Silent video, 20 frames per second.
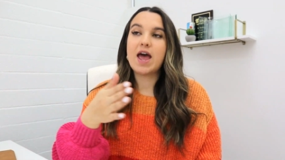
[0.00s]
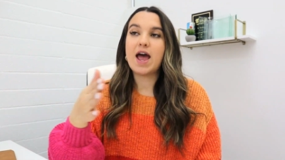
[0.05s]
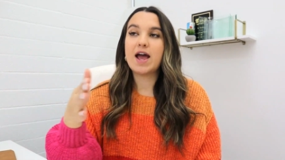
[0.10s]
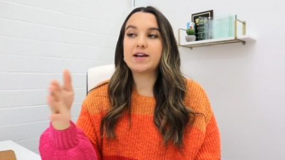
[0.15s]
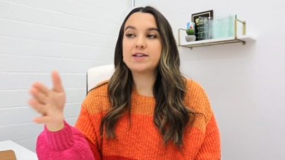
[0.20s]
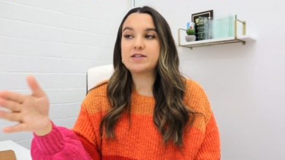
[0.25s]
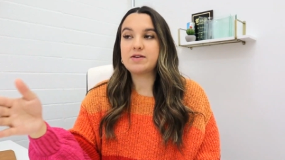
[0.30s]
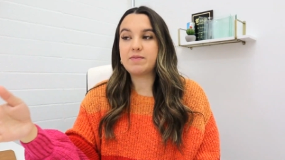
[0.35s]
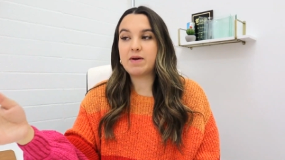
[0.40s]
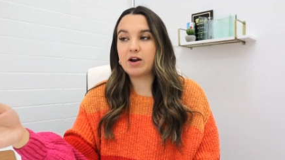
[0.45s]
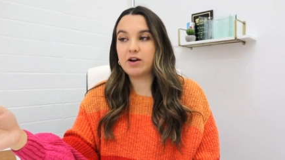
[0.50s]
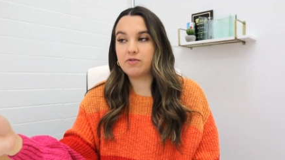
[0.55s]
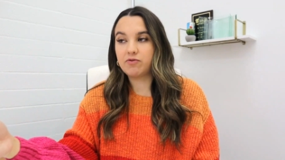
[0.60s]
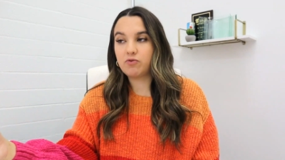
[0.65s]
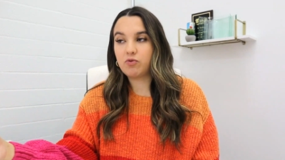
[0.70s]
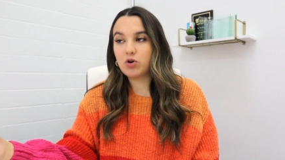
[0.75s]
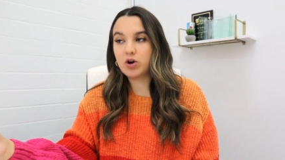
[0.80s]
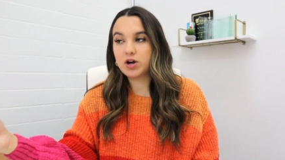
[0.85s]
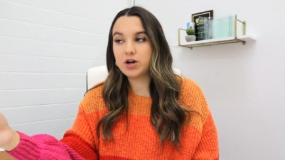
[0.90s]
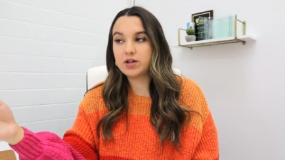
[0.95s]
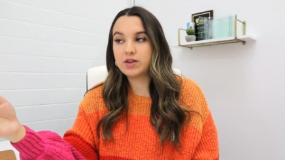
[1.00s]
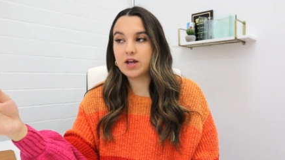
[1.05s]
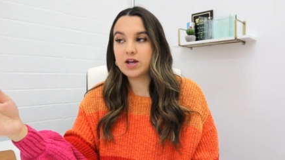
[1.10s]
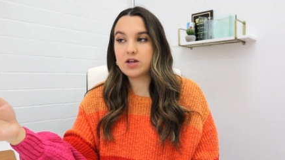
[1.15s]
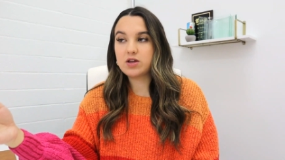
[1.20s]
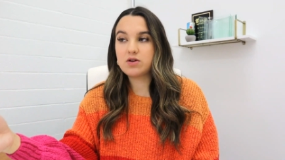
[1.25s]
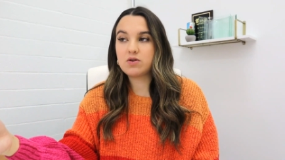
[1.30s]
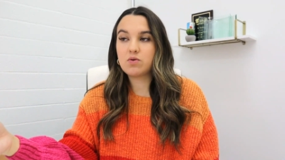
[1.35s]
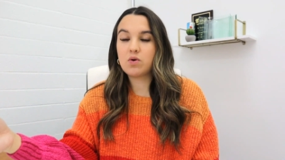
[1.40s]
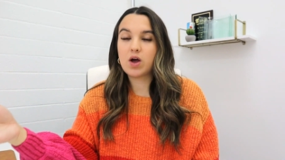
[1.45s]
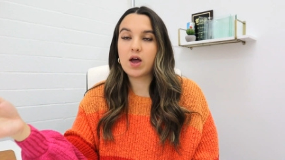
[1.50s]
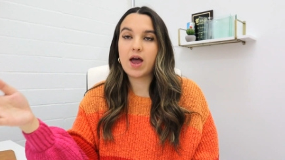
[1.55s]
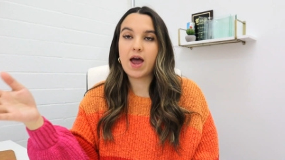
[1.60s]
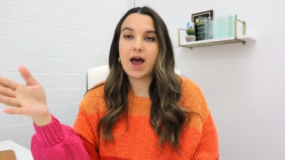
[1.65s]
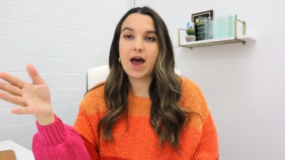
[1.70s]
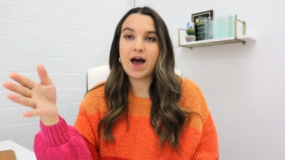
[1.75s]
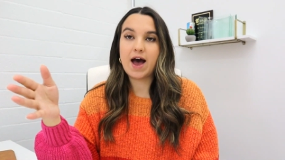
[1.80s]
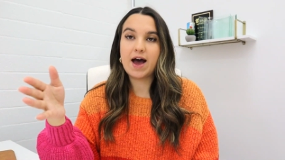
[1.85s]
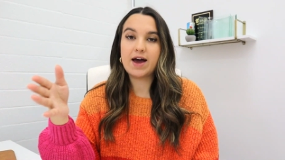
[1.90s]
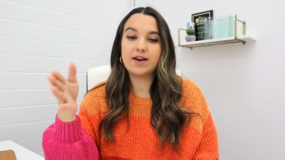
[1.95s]
X amount of work that you
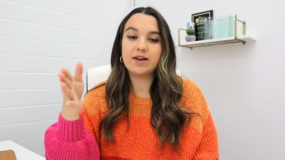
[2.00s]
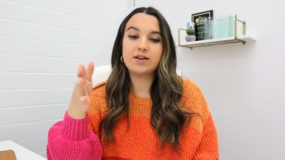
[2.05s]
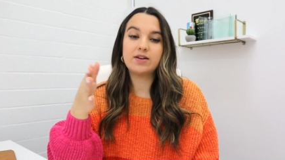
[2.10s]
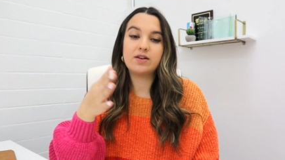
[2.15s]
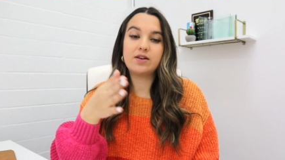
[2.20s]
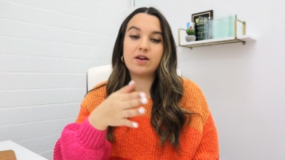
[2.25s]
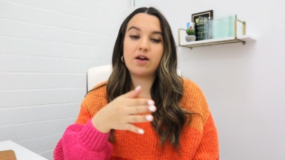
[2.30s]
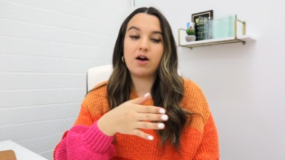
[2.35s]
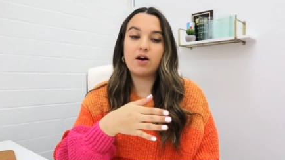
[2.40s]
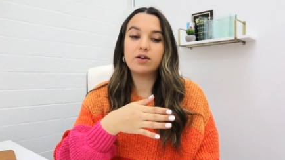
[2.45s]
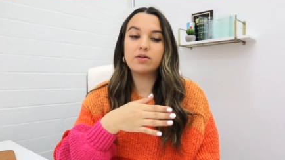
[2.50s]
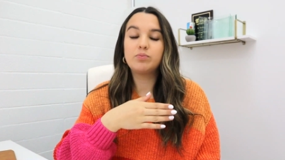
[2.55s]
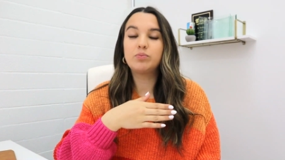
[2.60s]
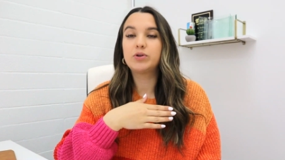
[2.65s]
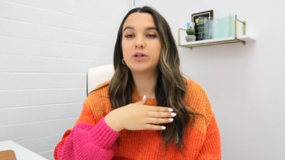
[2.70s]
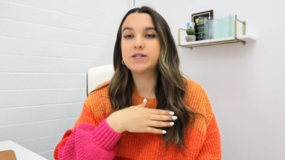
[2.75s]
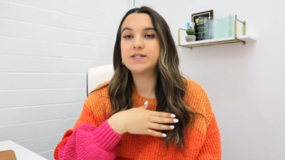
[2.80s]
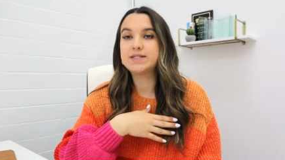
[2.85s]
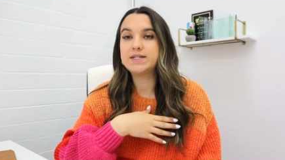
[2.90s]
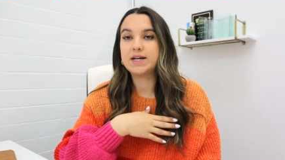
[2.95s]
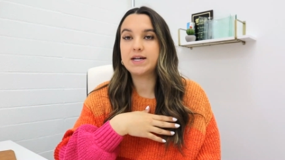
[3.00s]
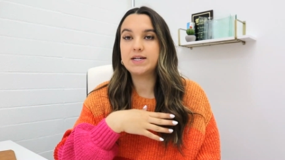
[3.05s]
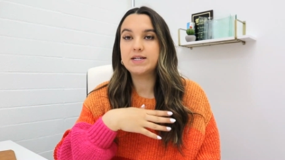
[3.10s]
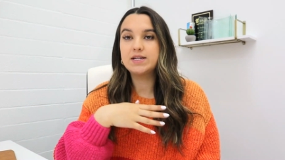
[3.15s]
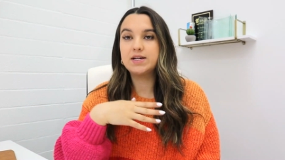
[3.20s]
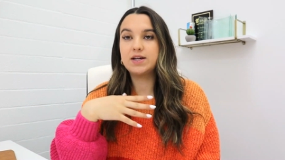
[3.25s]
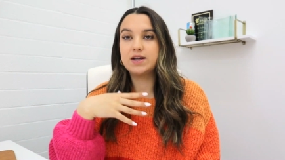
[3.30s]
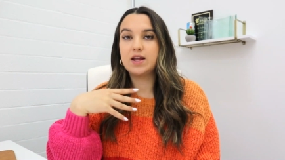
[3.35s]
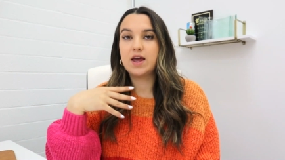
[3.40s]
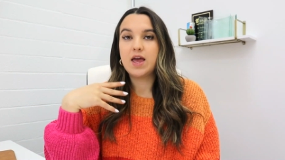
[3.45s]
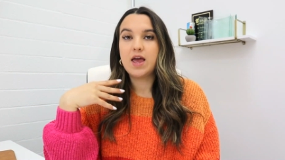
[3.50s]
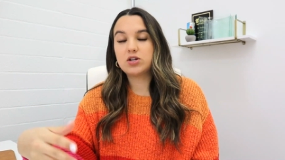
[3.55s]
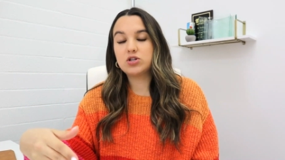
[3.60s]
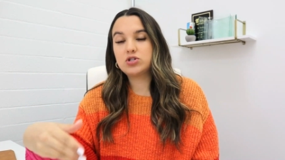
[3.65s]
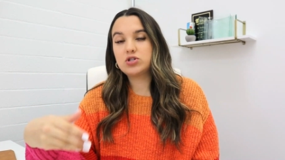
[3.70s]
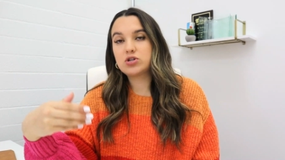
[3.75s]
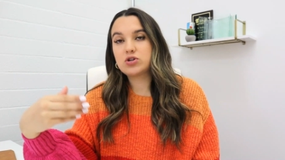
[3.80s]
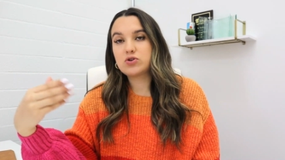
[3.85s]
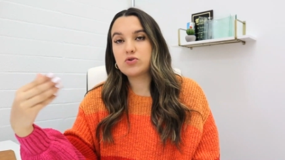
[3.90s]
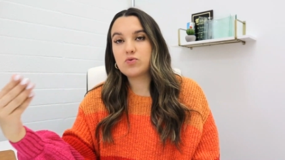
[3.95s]
had not predicted
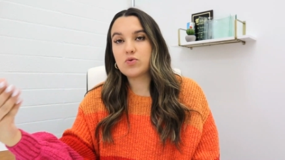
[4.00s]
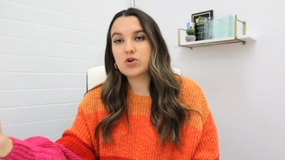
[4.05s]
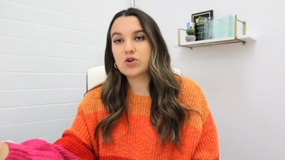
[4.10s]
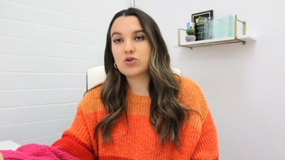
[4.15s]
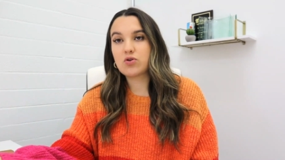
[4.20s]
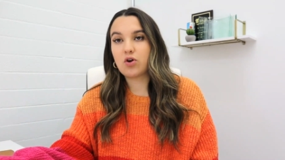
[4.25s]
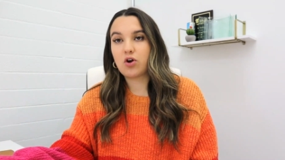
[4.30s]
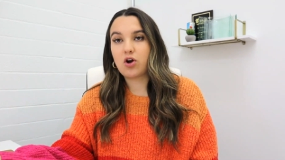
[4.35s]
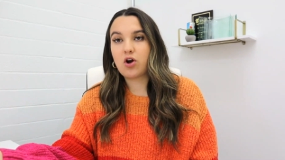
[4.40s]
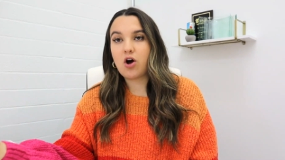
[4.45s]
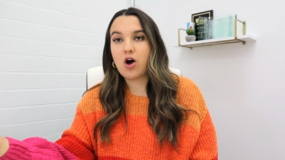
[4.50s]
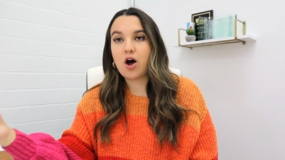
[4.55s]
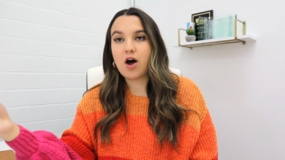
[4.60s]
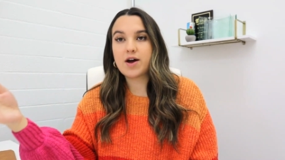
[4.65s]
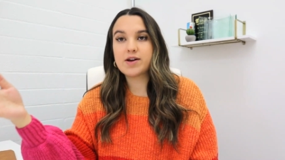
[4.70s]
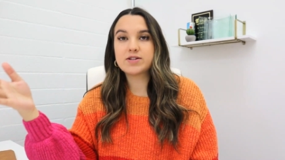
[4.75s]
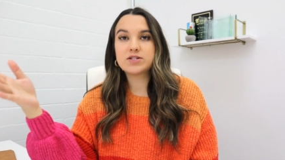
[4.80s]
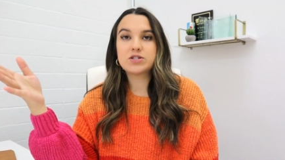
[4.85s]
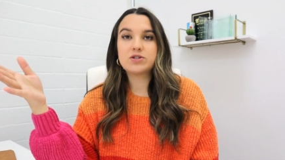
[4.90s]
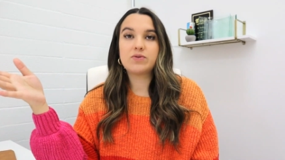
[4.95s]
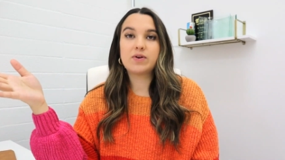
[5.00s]
into your cost,